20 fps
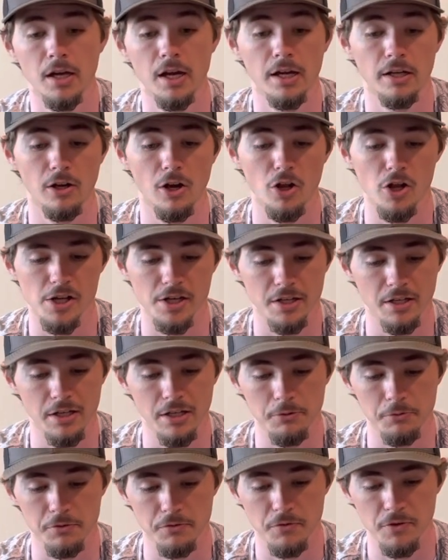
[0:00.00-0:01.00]
and all I could
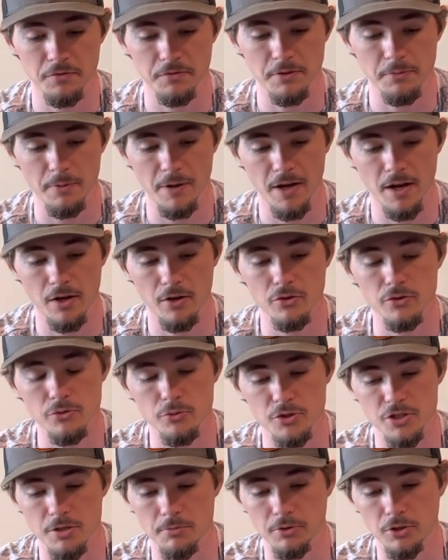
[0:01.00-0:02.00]
get was 50 pounds,
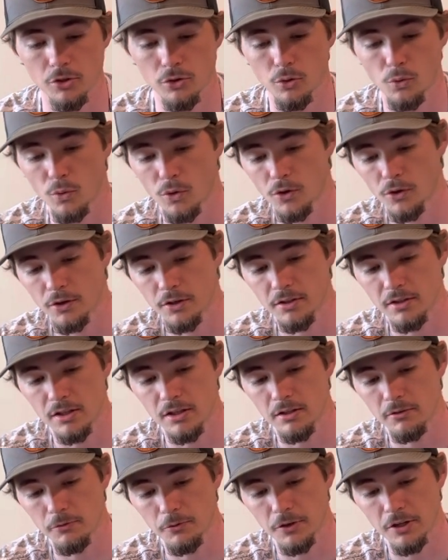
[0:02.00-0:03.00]
which I'm a little worried that
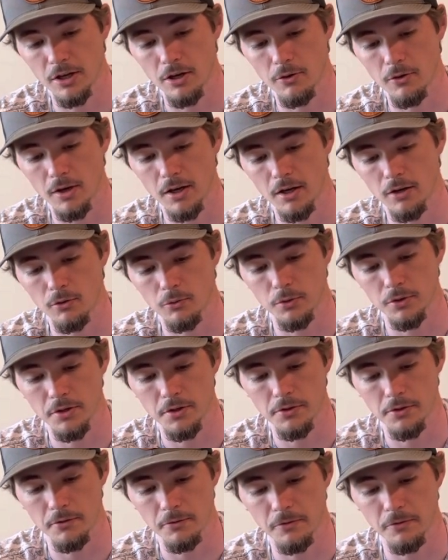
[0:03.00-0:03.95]
if we go out with